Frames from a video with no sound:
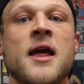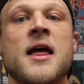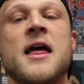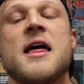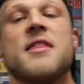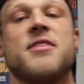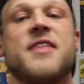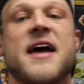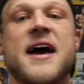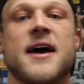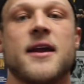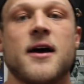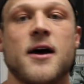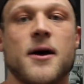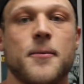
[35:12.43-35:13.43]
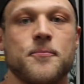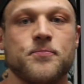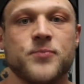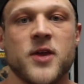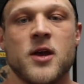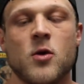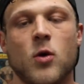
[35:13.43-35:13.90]
that,
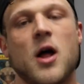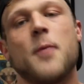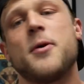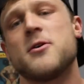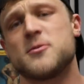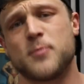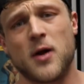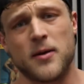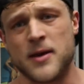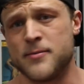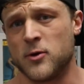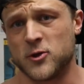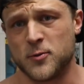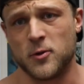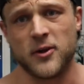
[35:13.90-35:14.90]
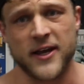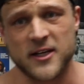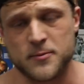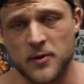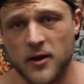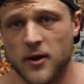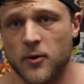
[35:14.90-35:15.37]
well, I'll post probably multiple links
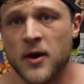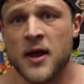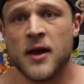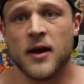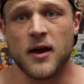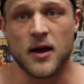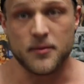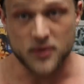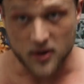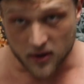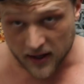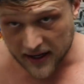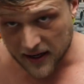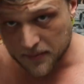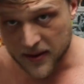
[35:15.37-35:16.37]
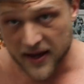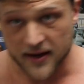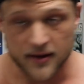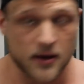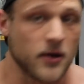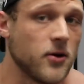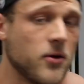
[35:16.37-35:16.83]
below. You know, I got a bang
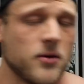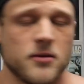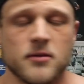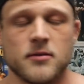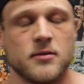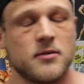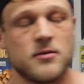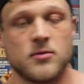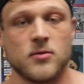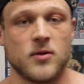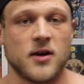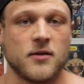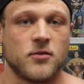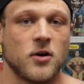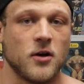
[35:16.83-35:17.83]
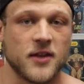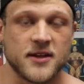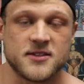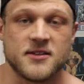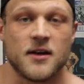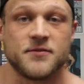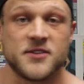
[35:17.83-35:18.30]
code and whatever, all that
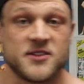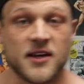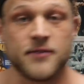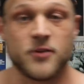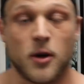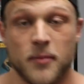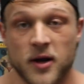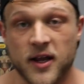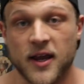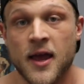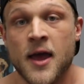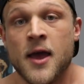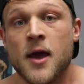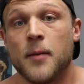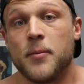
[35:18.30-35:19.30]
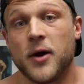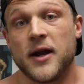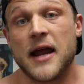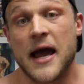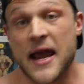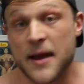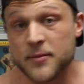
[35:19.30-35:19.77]
stuff to save y'all money. But
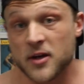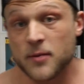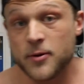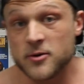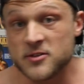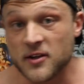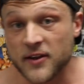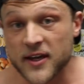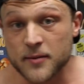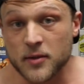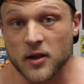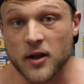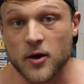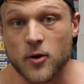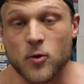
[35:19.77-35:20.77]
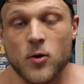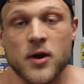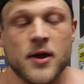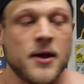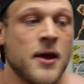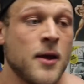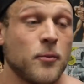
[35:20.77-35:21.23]
I am going to post a link below,
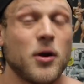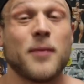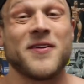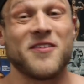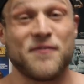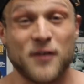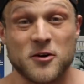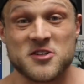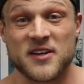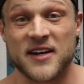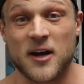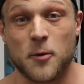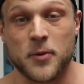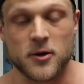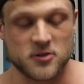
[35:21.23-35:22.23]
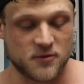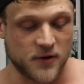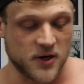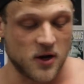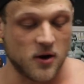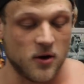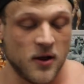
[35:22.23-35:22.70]
probably the first link I'll post for
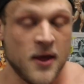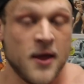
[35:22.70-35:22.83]
y'all.